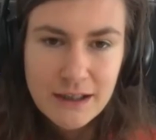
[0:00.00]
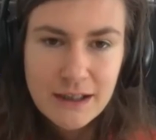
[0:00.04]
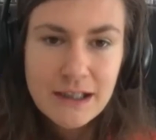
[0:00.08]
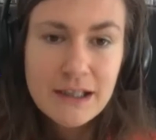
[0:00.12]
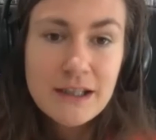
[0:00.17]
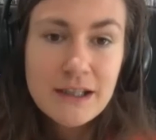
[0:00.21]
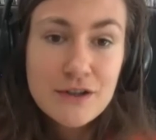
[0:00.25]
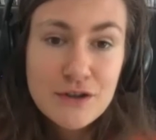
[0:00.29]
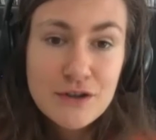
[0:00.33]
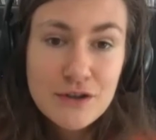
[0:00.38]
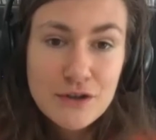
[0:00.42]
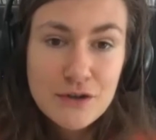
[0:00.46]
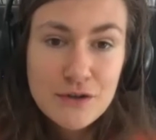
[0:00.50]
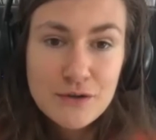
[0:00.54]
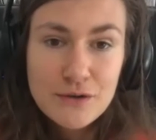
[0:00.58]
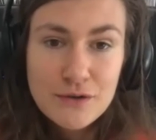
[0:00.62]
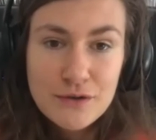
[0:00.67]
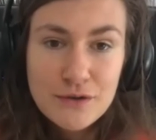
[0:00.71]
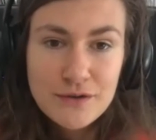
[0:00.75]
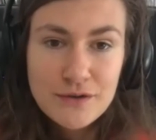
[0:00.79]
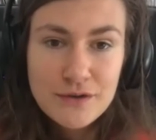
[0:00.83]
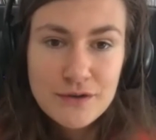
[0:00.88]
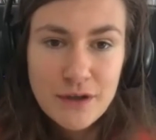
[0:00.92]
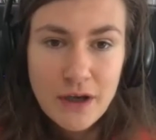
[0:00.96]

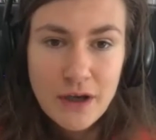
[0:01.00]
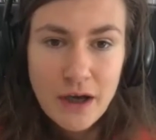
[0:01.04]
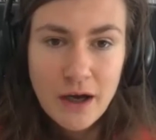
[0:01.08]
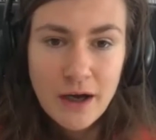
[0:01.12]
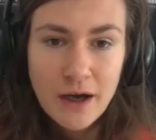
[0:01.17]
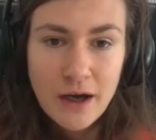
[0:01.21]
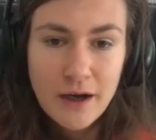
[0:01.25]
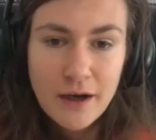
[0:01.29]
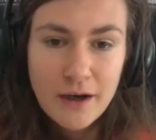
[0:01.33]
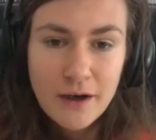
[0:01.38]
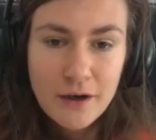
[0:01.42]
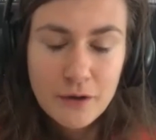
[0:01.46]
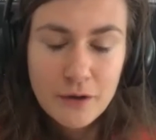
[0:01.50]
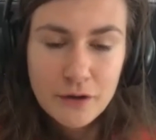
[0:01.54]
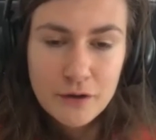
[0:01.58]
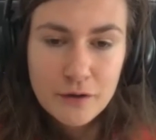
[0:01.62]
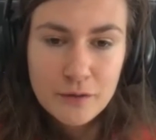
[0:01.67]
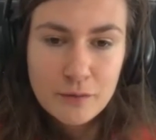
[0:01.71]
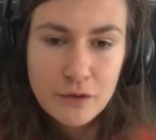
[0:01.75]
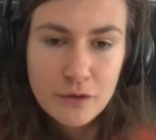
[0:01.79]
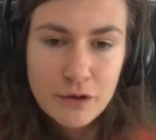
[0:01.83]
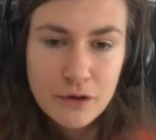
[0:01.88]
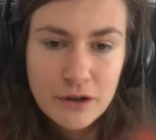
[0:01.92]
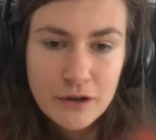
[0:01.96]
issues
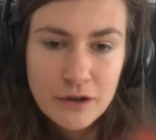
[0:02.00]
or